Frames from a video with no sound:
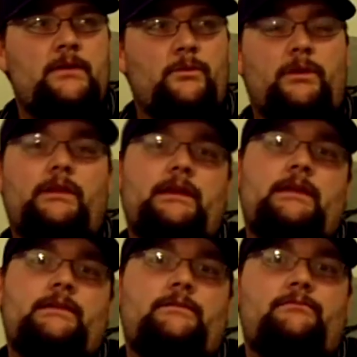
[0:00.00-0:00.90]

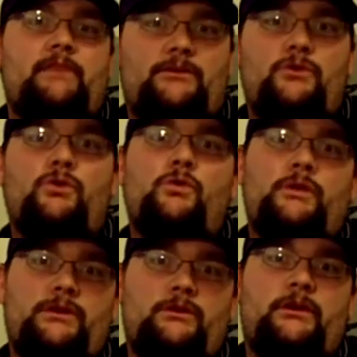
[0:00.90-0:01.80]
really is cool
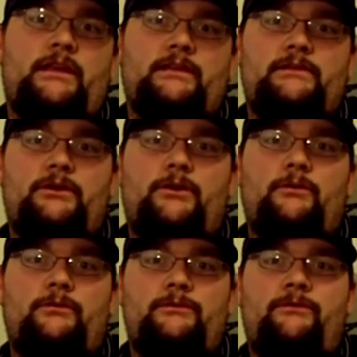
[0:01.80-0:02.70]
when you look at
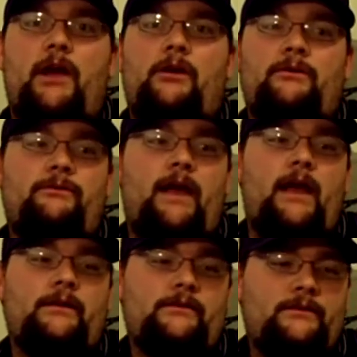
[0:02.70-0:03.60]
firing
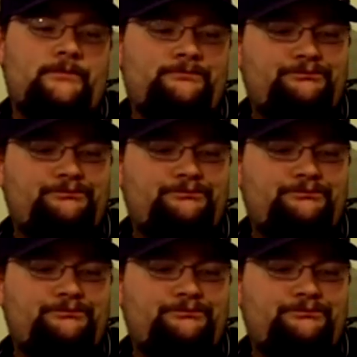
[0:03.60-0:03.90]
fast.